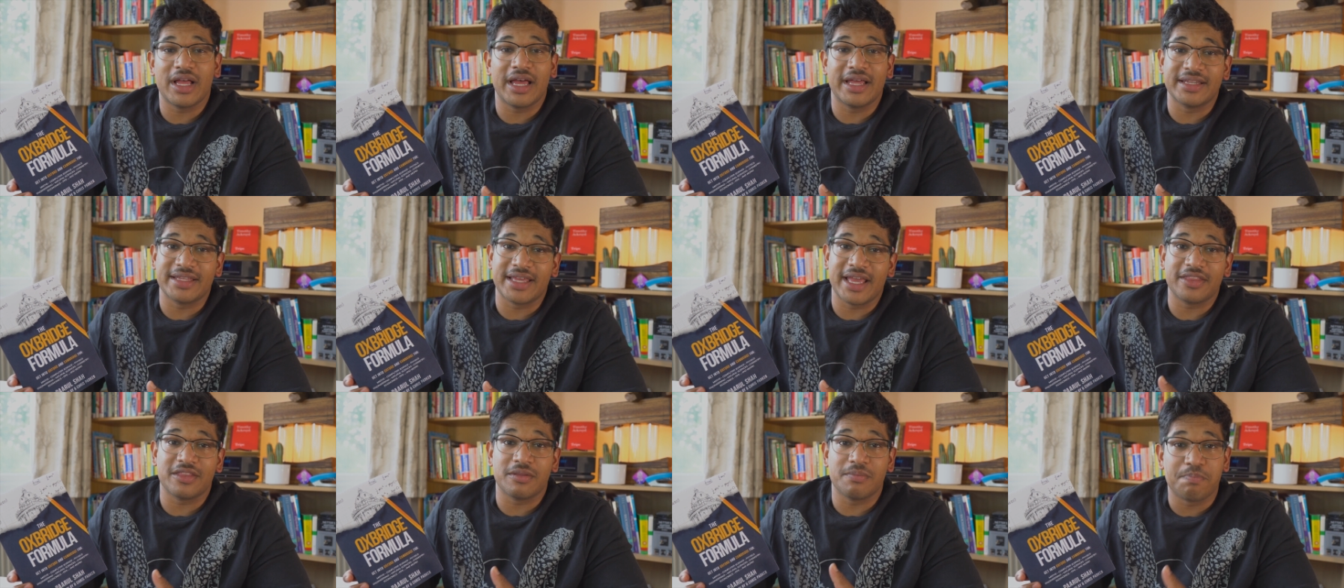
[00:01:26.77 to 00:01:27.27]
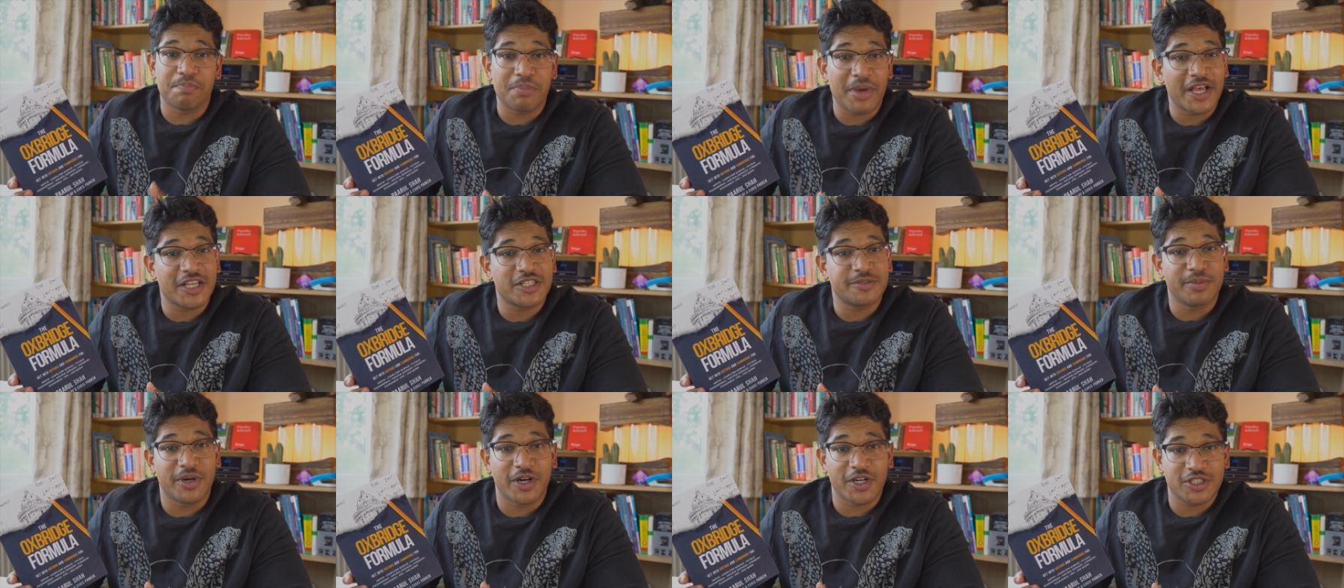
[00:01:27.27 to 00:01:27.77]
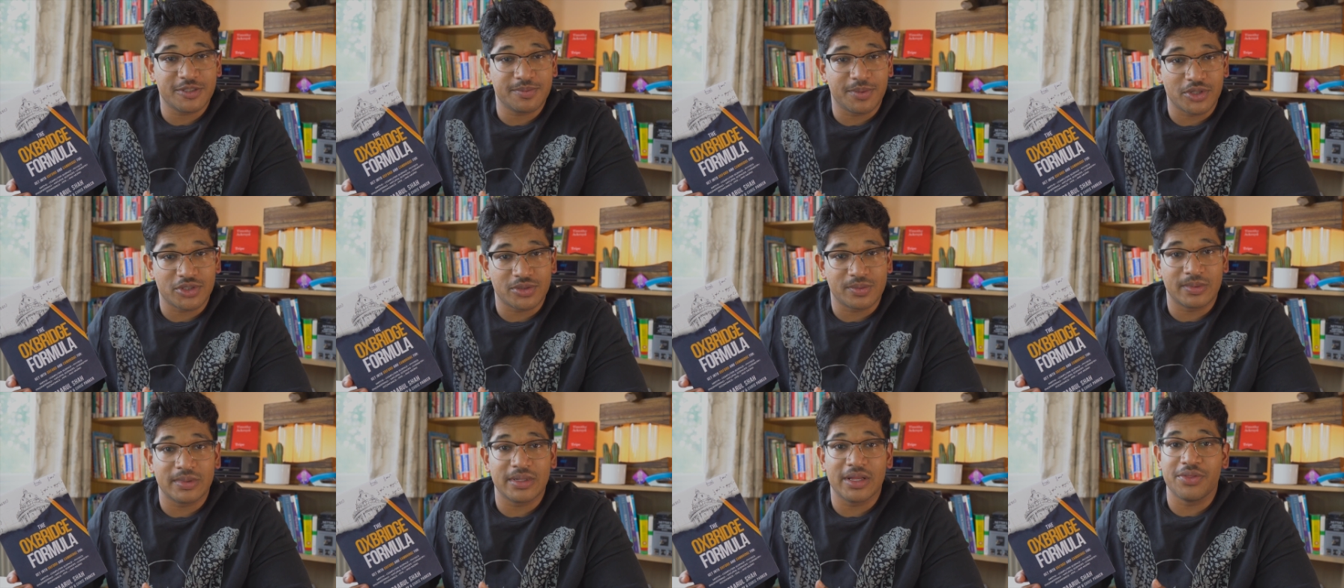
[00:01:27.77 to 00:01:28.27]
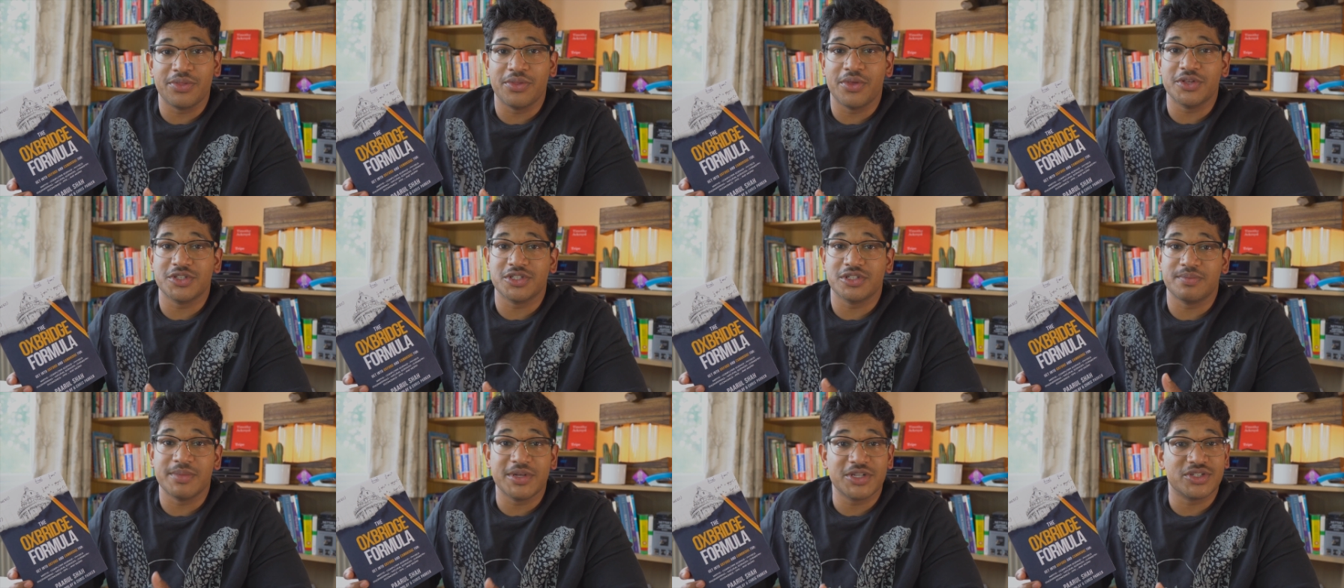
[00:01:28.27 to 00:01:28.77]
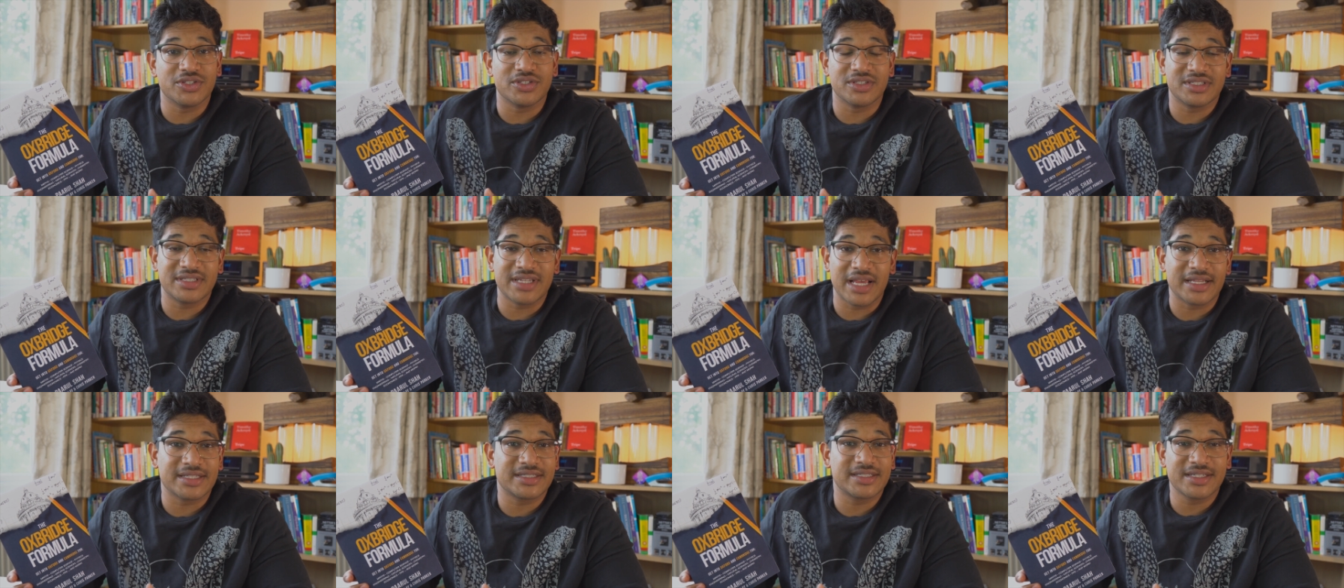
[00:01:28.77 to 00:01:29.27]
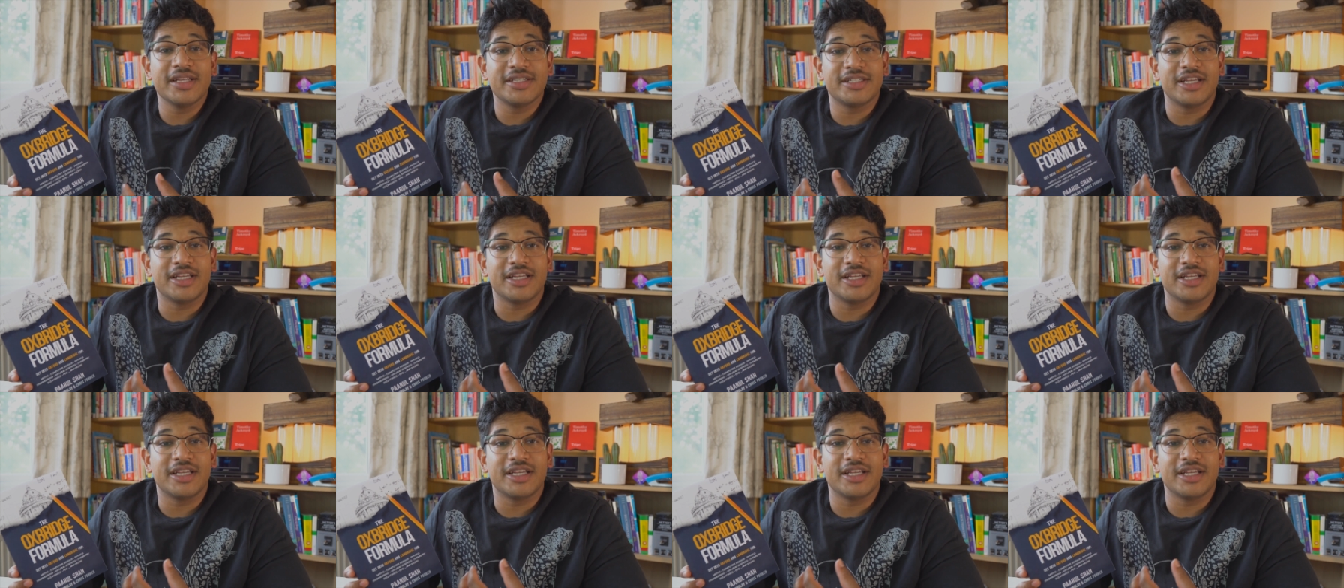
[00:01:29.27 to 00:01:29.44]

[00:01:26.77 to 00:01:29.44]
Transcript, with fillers: and get the best marks possible in those admissions tests